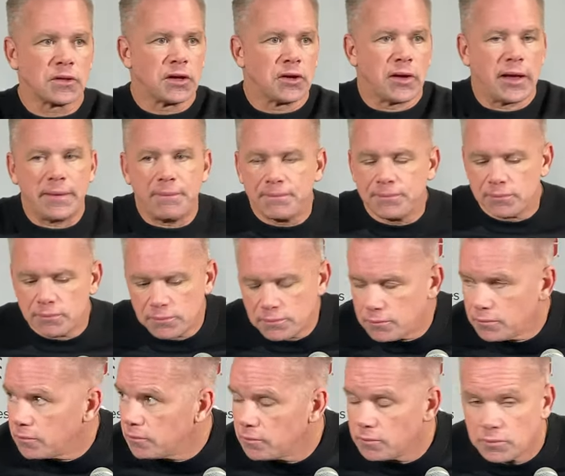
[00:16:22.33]

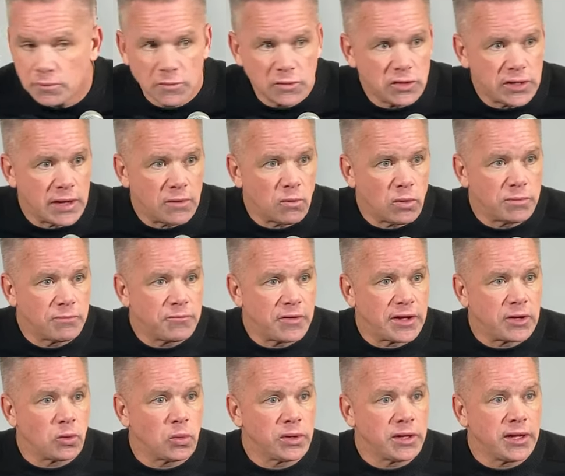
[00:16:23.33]
Okay. You got one
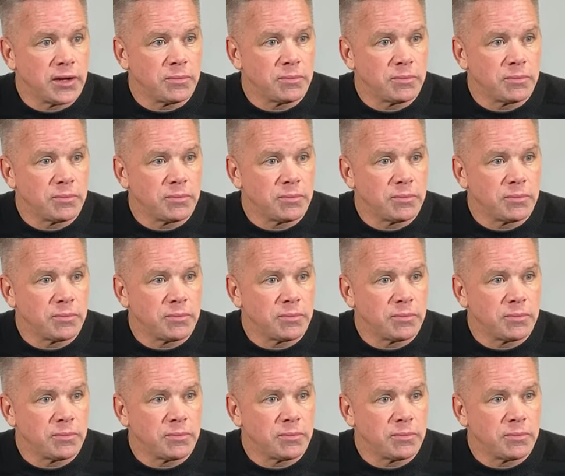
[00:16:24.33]
final one out?